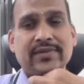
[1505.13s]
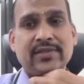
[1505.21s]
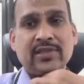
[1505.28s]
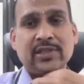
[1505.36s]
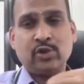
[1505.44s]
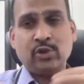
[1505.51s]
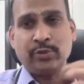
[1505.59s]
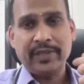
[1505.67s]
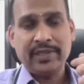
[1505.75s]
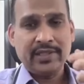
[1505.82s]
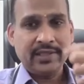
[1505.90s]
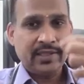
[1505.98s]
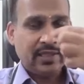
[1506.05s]
Just to
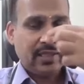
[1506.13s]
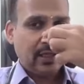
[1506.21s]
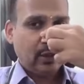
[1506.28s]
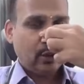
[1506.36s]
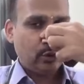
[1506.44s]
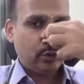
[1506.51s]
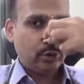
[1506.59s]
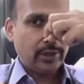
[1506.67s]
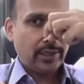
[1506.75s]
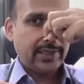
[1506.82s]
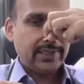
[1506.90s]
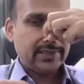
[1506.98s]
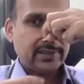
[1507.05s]
imagine, close your
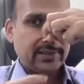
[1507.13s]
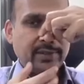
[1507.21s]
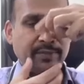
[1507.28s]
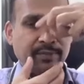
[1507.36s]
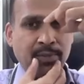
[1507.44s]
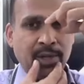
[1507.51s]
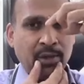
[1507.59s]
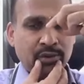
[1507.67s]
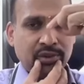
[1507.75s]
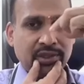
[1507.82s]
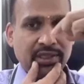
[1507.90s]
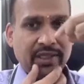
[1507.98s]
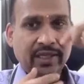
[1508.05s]
eyes,
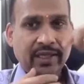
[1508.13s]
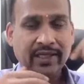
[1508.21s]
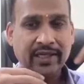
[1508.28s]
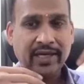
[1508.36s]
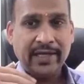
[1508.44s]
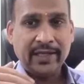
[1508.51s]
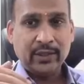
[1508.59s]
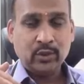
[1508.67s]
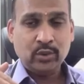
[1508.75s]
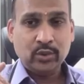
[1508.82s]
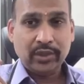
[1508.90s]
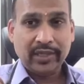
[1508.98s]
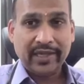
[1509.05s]
mouth, and try
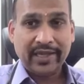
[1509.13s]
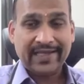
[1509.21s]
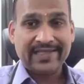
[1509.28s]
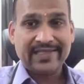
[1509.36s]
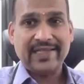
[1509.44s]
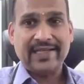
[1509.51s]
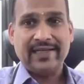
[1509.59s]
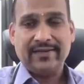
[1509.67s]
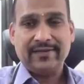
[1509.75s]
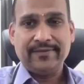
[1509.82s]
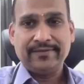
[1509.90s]
to exhale.